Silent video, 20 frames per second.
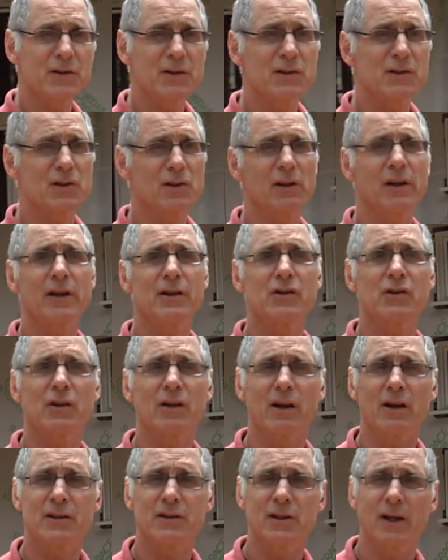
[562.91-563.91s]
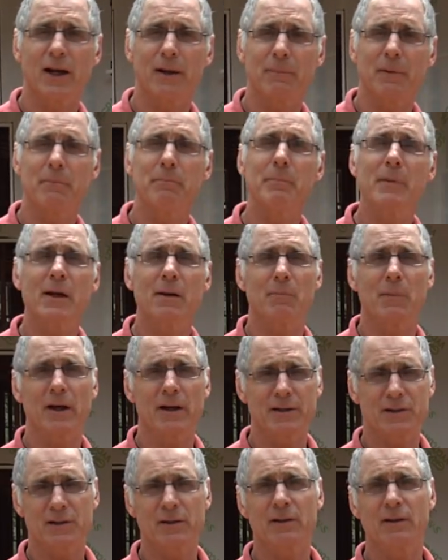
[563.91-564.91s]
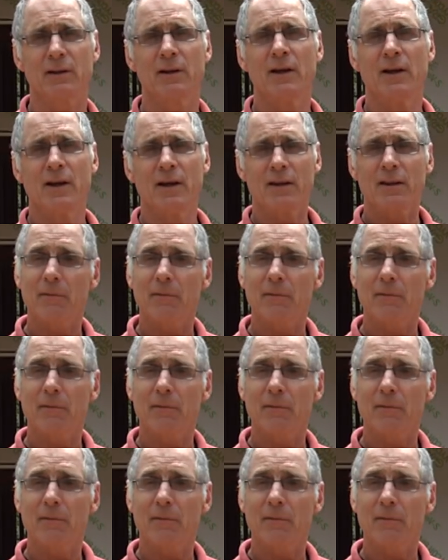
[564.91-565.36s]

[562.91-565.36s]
this insulation on top and minimizing